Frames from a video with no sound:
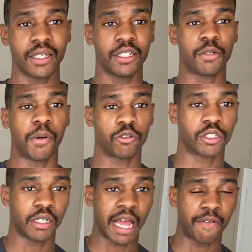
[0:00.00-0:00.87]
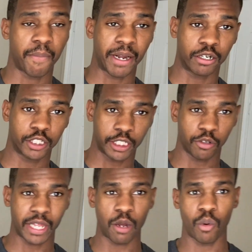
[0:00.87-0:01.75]
It's supposed to have a better seal
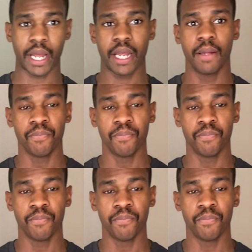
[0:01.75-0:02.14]
that way.